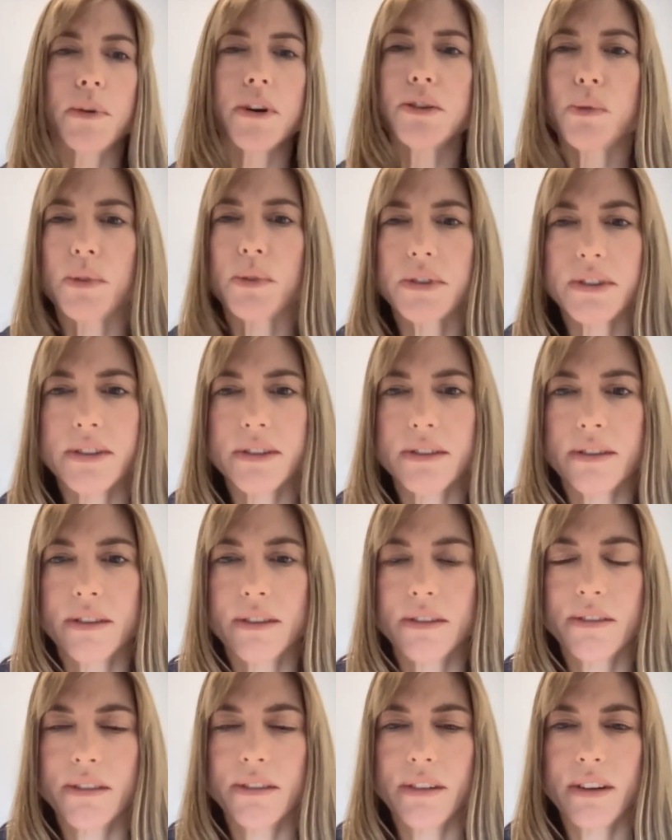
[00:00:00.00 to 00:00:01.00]
resource
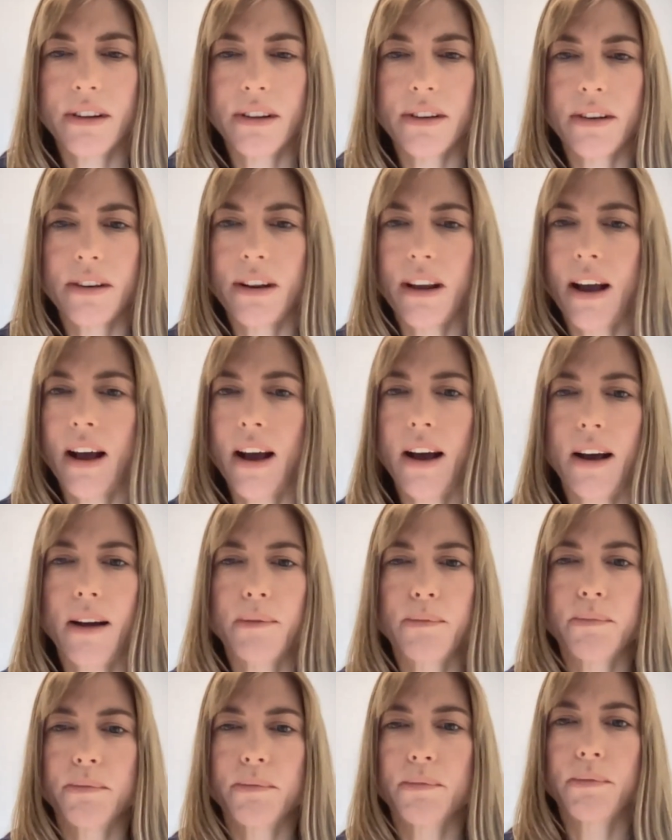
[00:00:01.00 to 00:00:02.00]

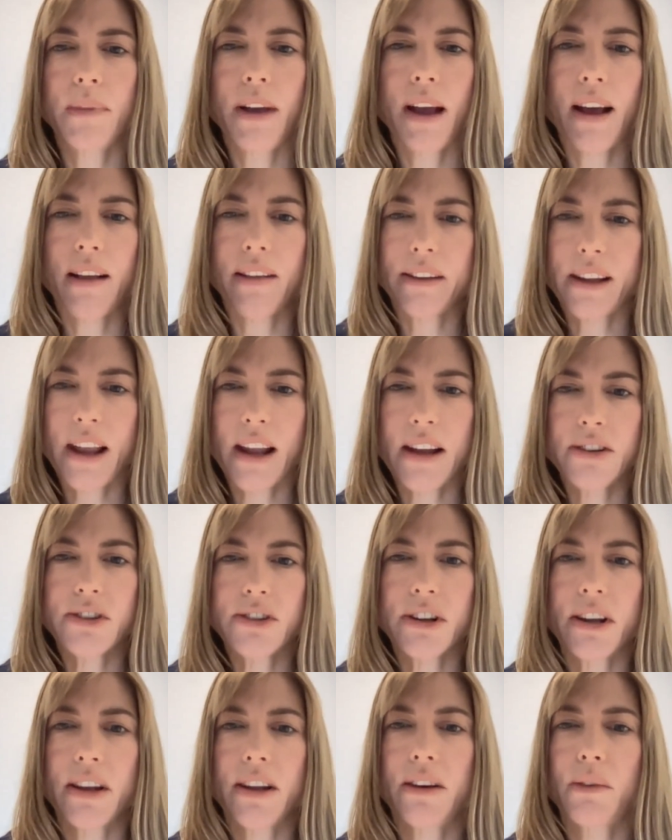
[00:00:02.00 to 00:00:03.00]

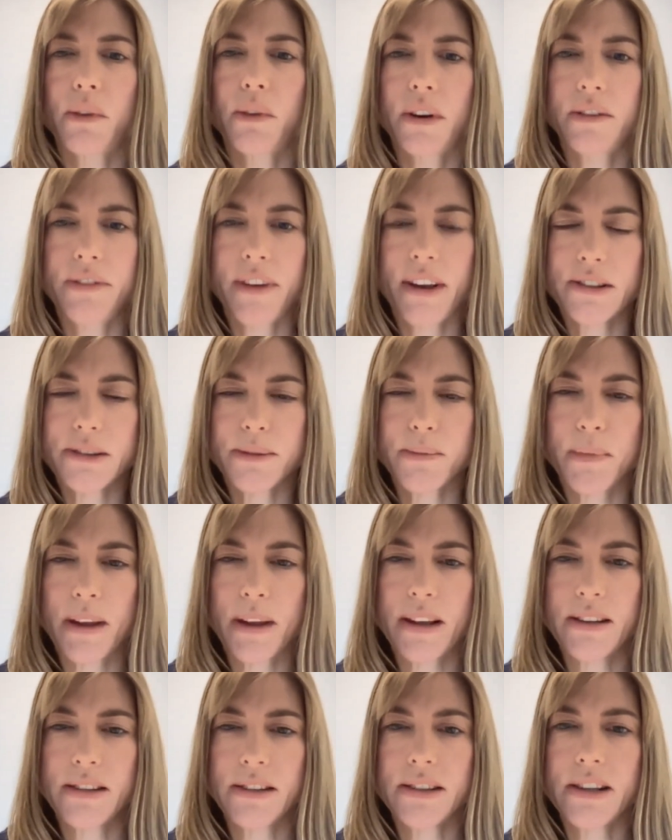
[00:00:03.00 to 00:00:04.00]
allocation or
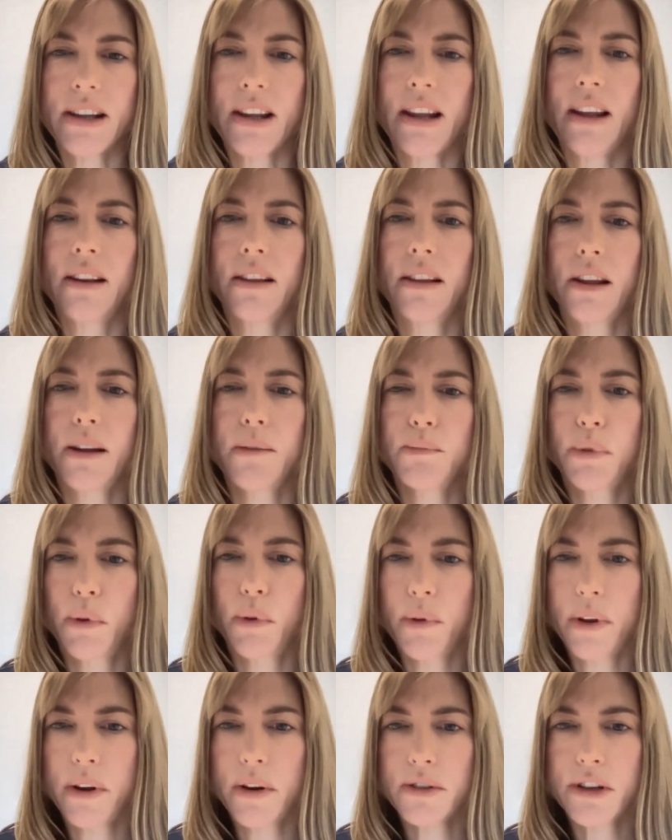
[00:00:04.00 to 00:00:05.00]
investment in the
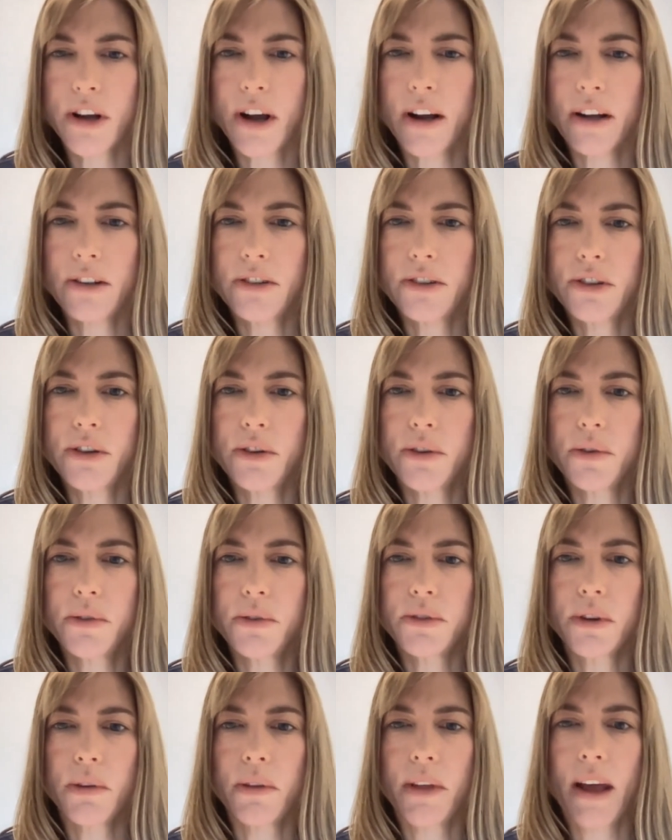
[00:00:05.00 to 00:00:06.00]
employee you're talking to,
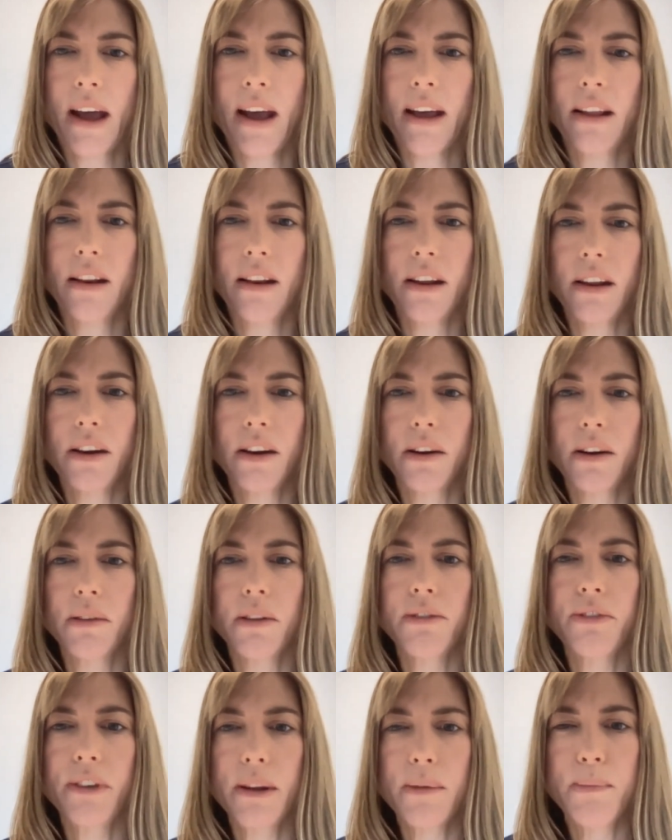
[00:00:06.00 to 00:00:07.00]
so that, you know,
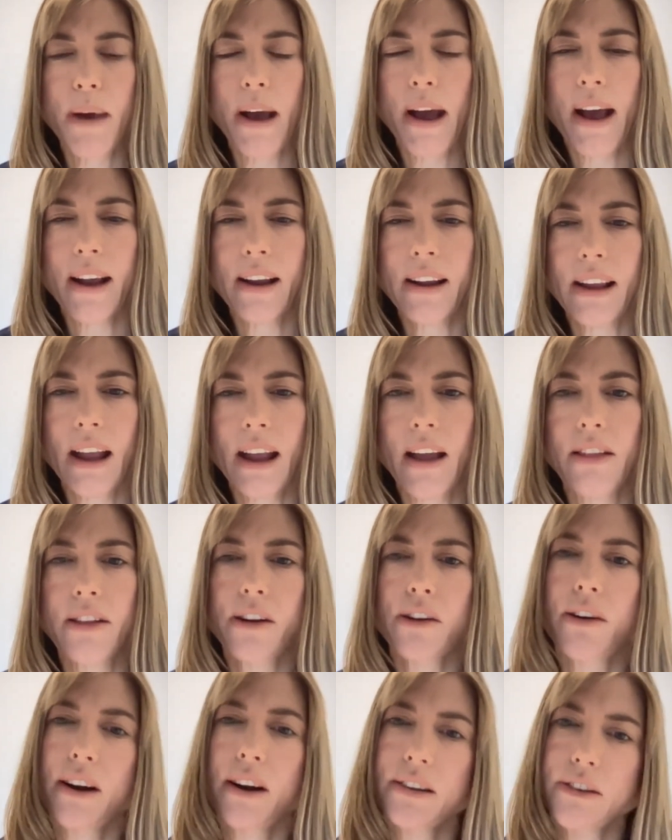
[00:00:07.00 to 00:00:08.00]
the feedback and the
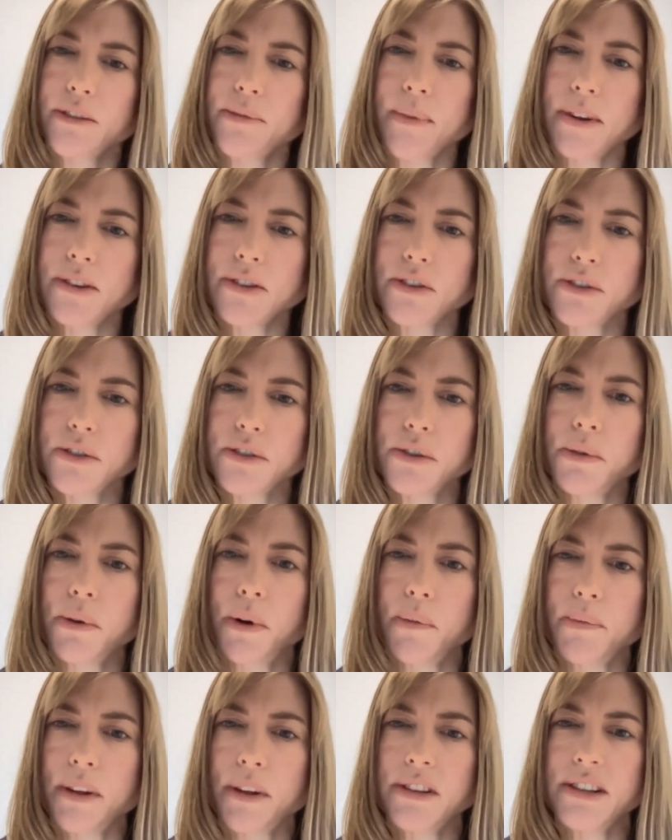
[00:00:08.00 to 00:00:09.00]
corrective measures you
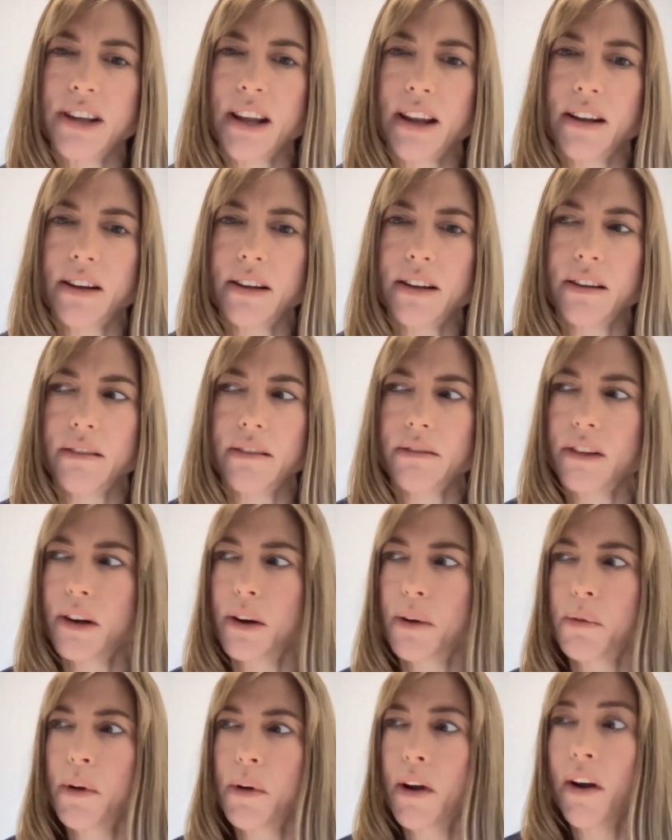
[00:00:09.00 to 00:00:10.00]
hope they take, you
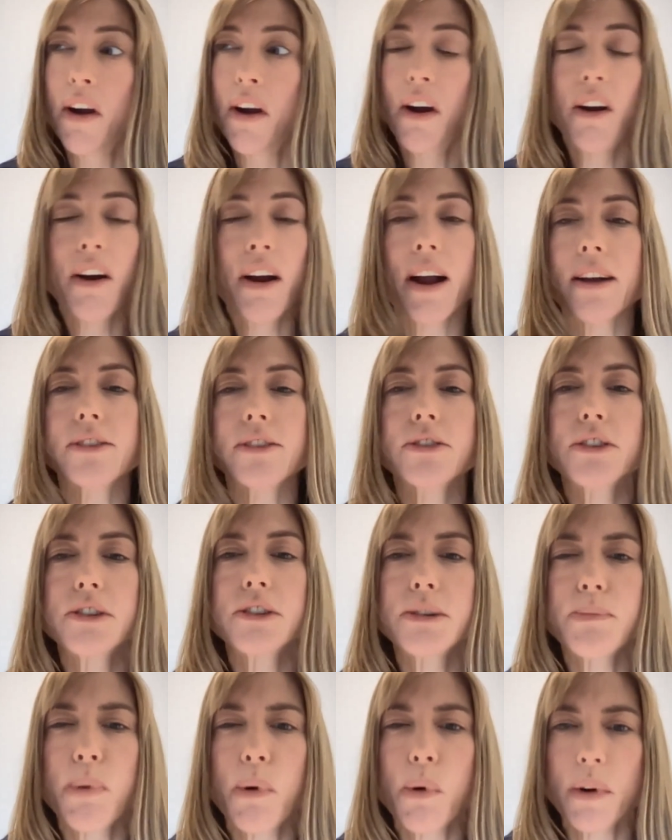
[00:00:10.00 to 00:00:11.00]
know, are actually
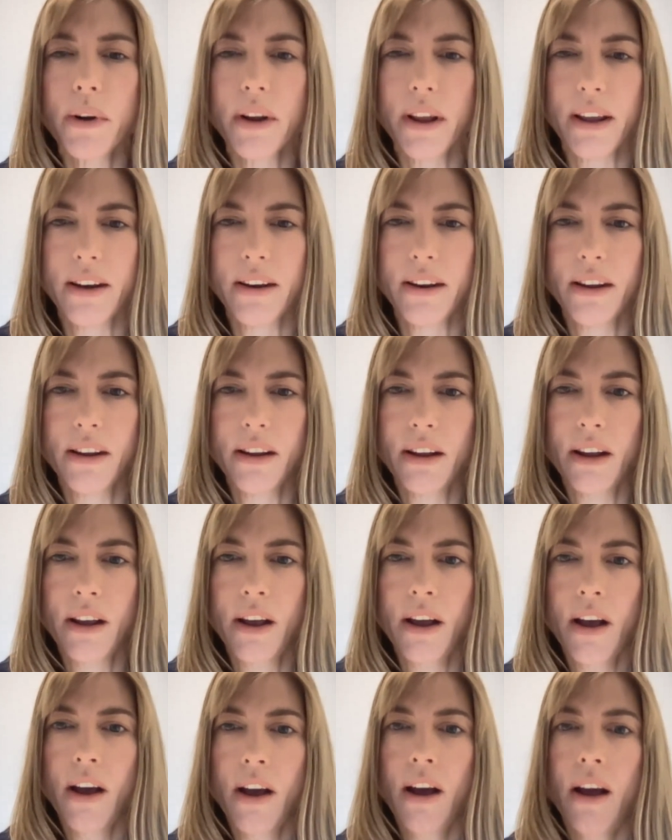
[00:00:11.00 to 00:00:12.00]
supported?
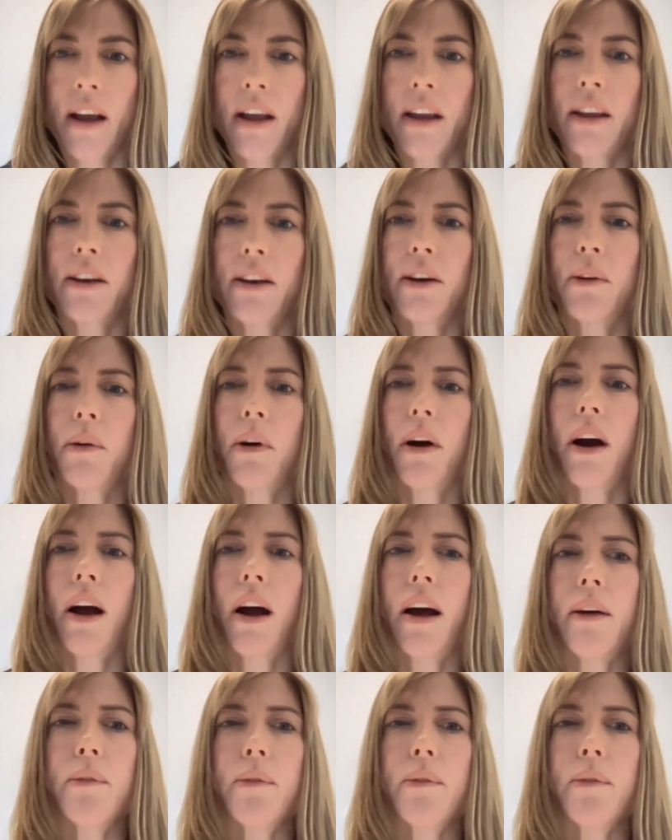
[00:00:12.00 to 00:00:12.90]
You know,